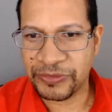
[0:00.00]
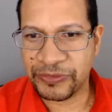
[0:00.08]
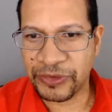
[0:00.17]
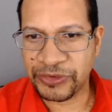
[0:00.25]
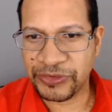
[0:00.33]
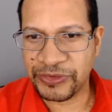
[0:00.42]

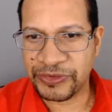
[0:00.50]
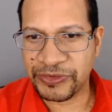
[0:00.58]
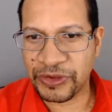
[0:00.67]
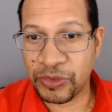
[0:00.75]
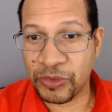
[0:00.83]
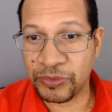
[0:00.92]

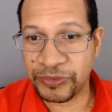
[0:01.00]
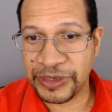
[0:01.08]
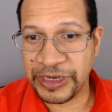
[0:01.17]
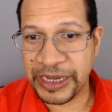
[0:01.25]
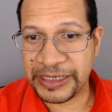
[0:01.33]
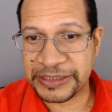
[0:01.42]
versus
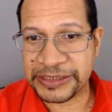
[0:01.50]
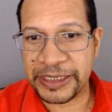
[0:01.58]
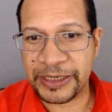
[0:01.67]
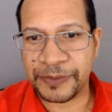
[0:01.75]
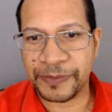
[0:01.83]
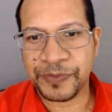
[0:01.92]

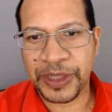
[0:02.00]
COVID-19.